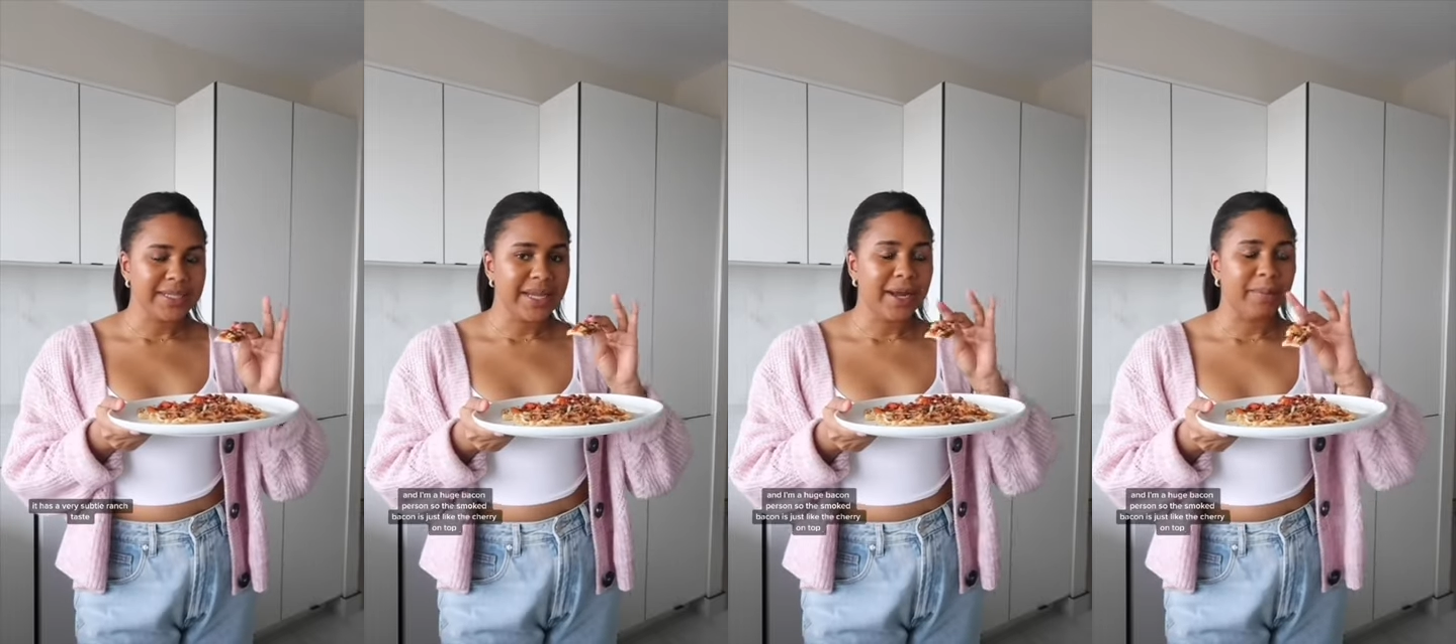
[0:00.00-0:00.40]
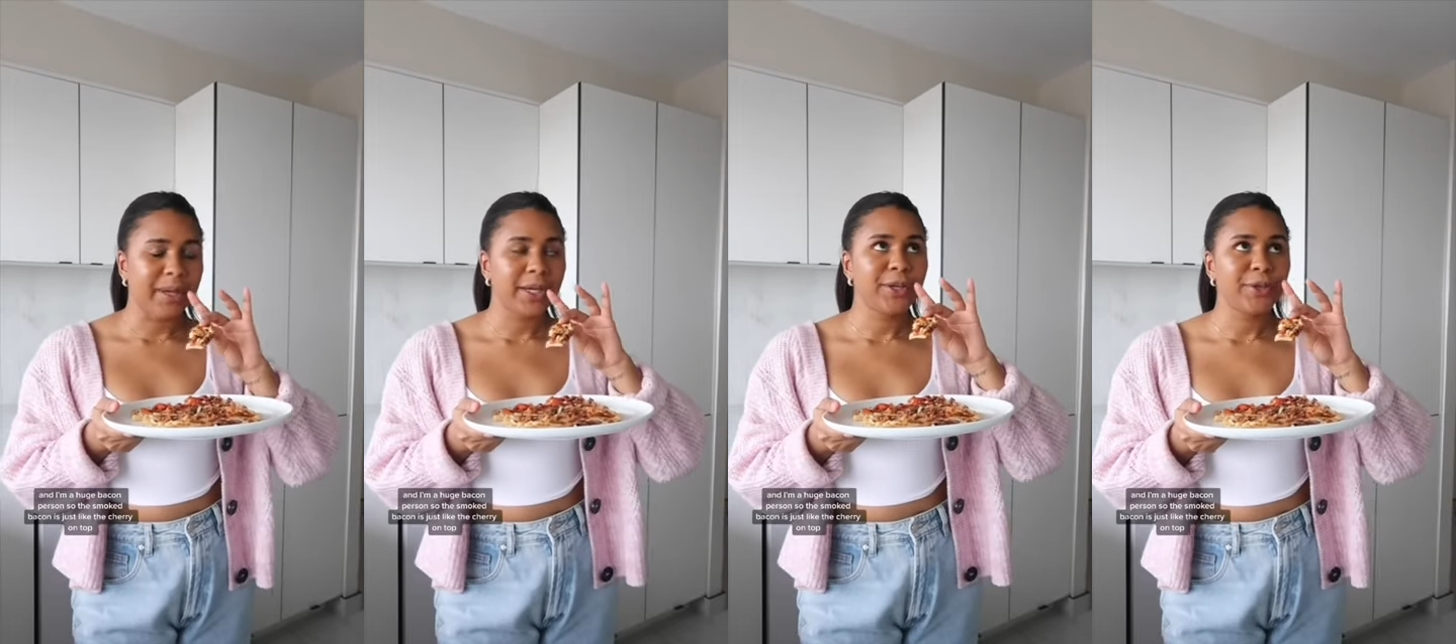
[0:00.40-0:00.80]
and I'm a
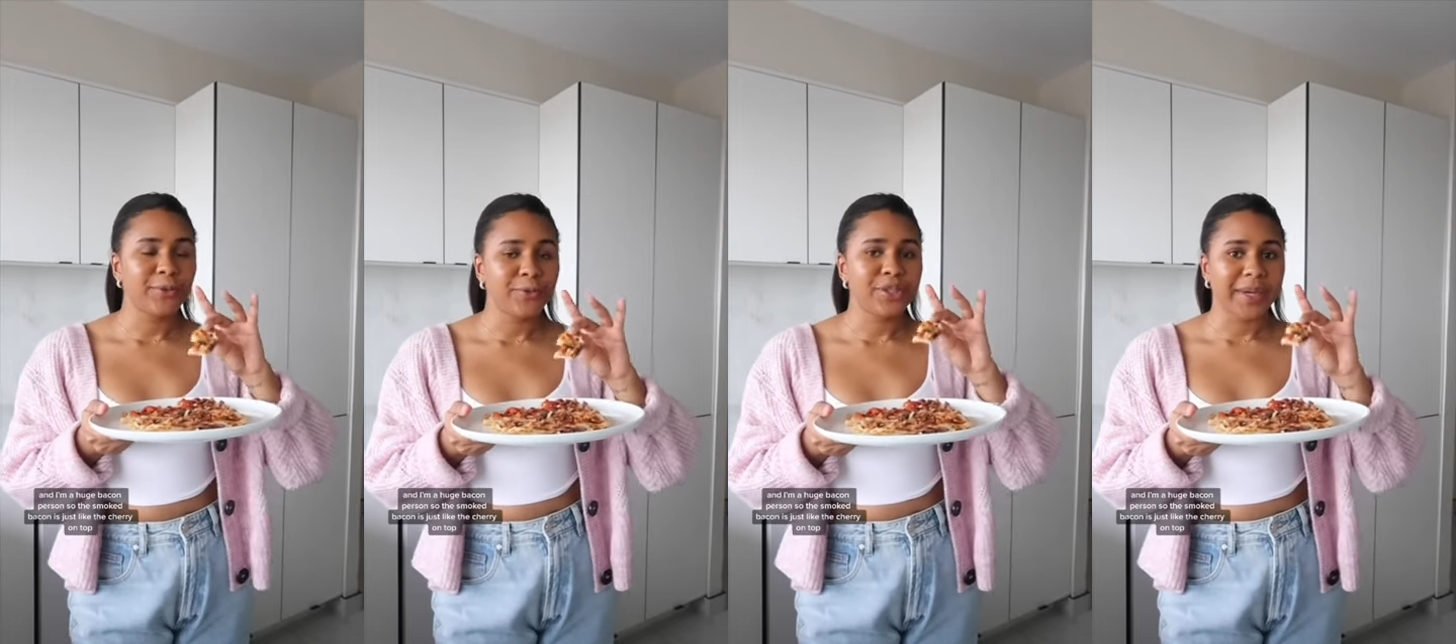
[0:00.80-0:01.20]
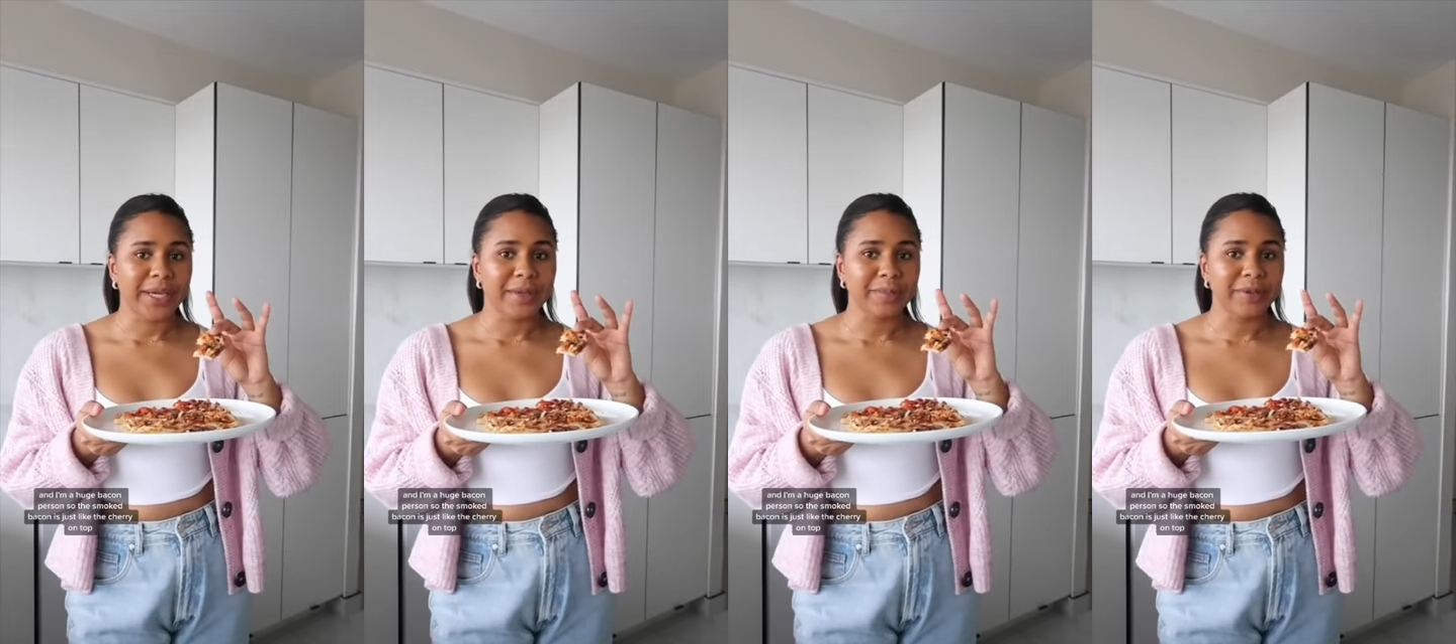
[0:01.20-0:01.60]
huge
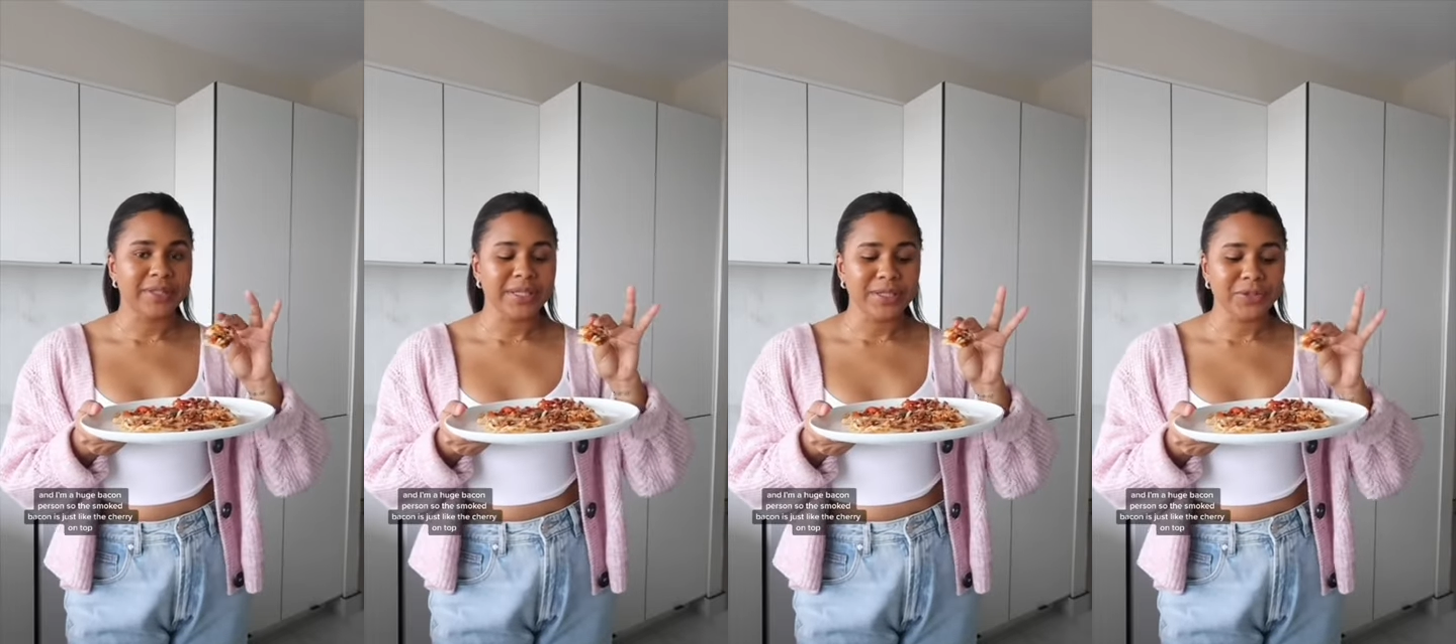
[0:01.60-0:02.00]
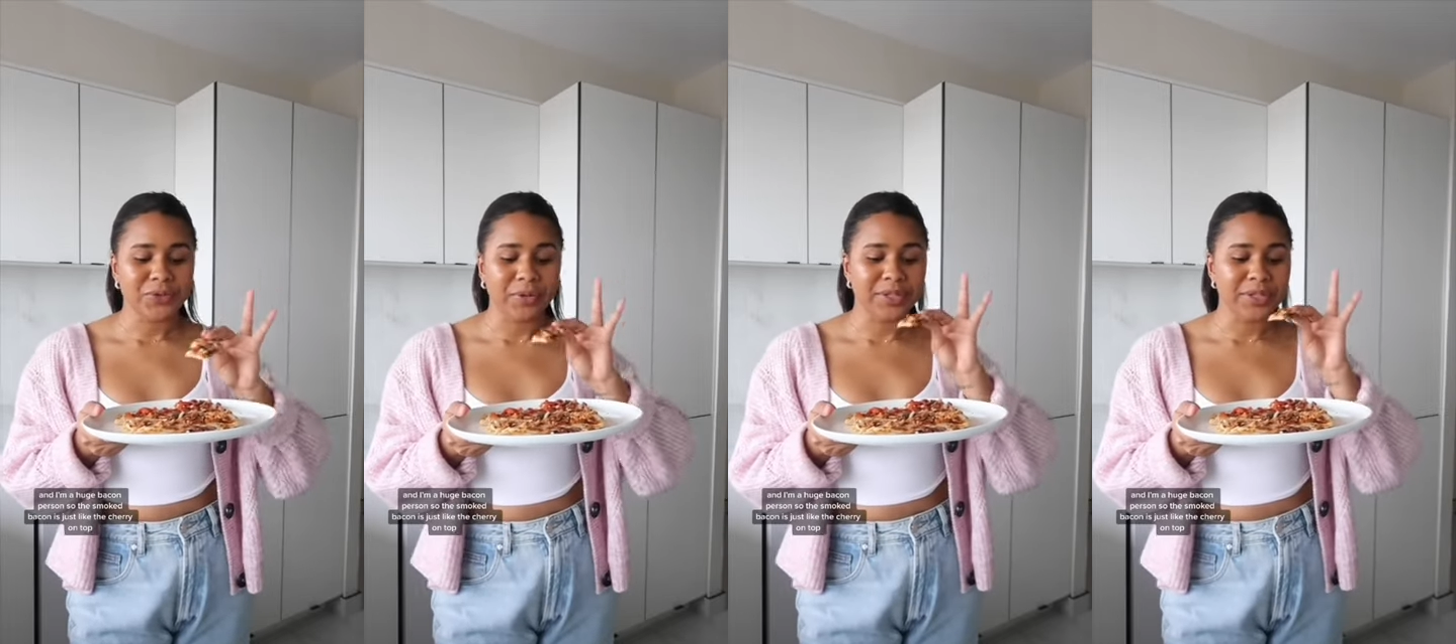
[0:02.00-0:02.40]
bacon person so
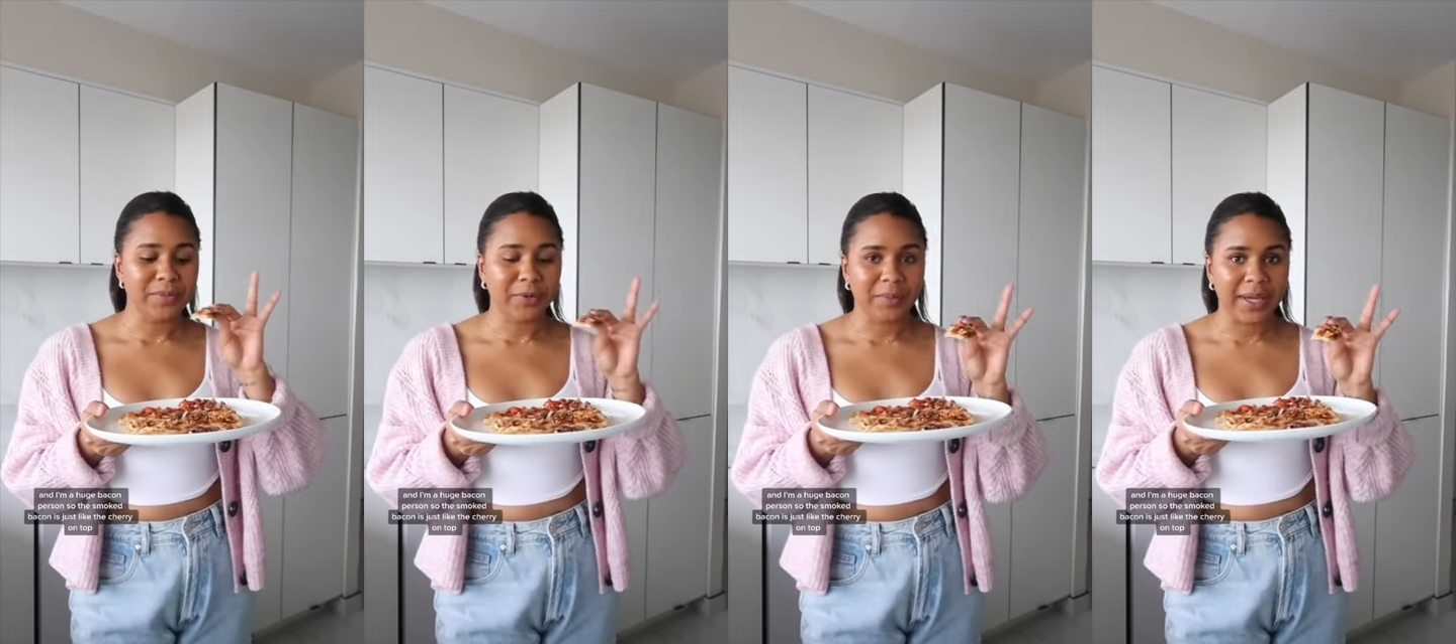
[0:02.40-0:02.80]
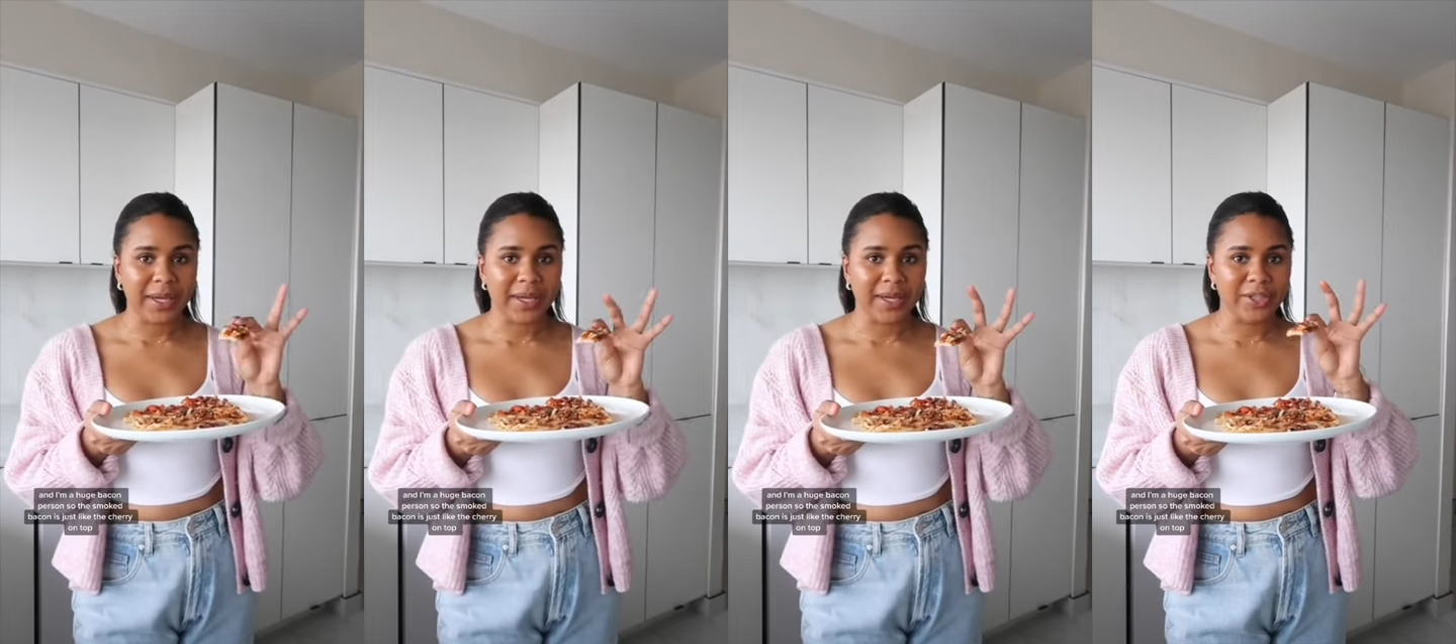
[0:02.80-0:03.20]
the smoked
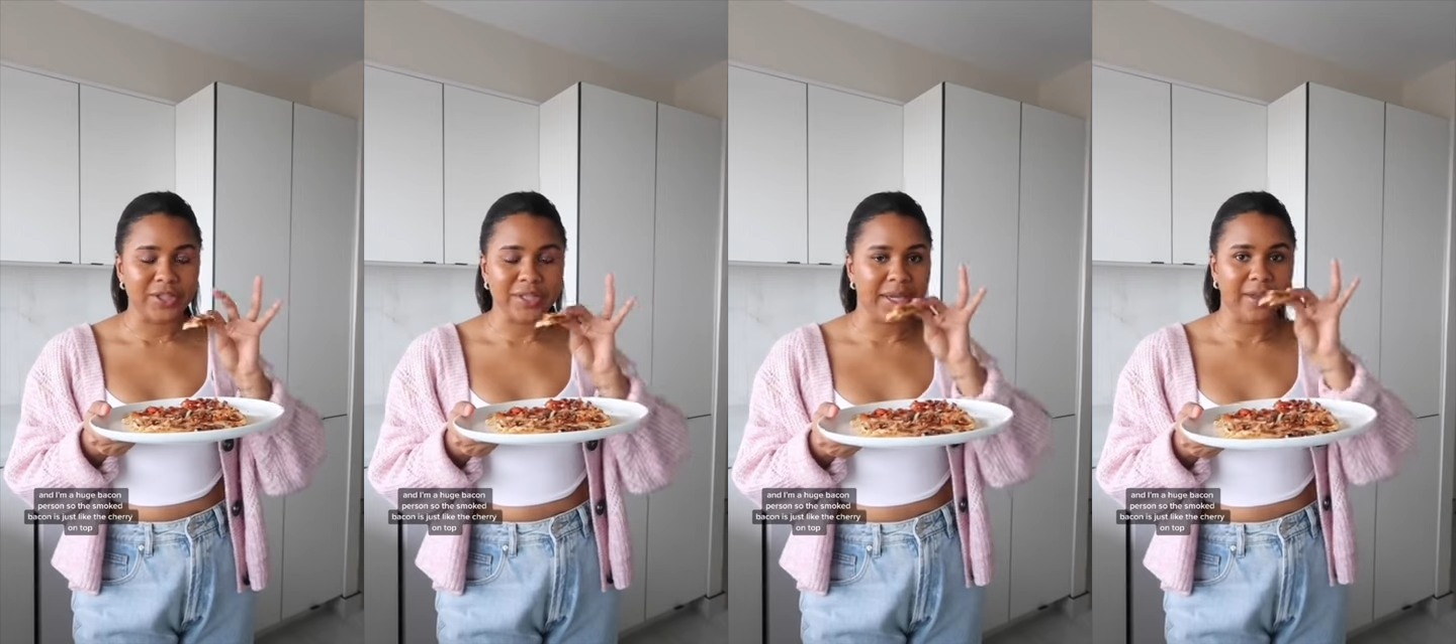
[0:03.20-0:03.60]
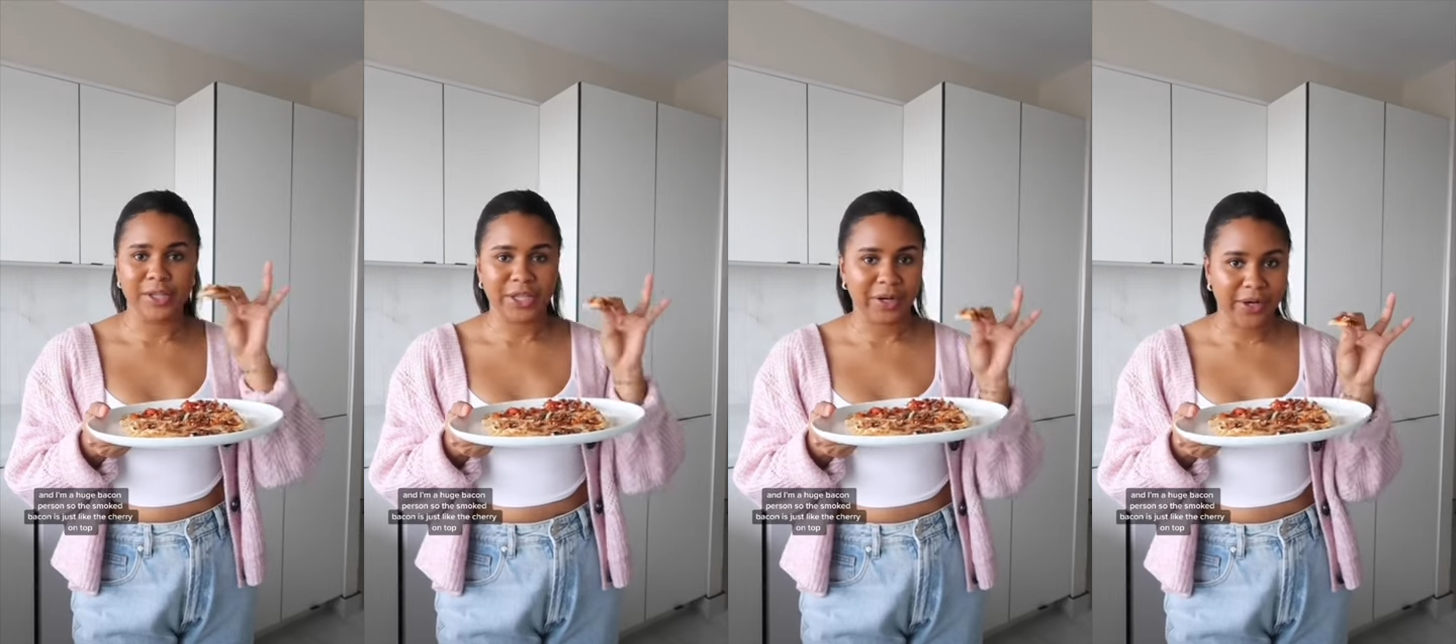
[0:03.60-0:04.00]
bacon is just like the
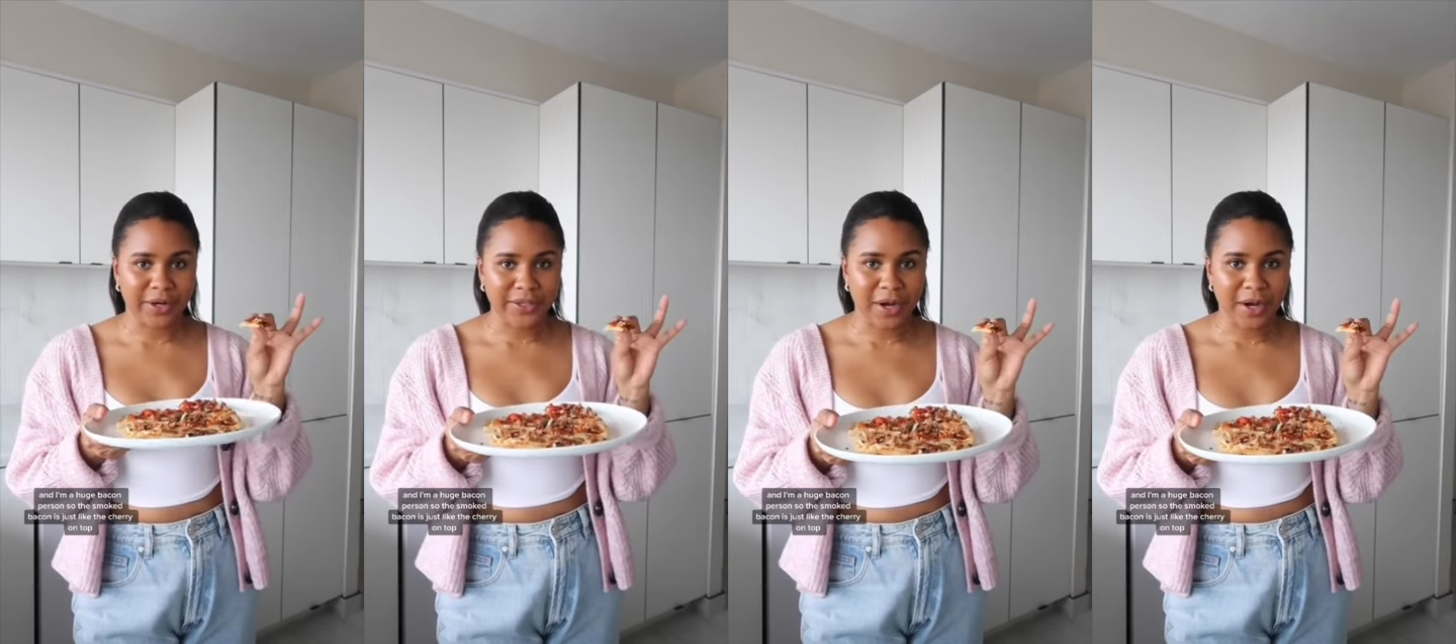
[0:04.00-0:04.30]
cherry on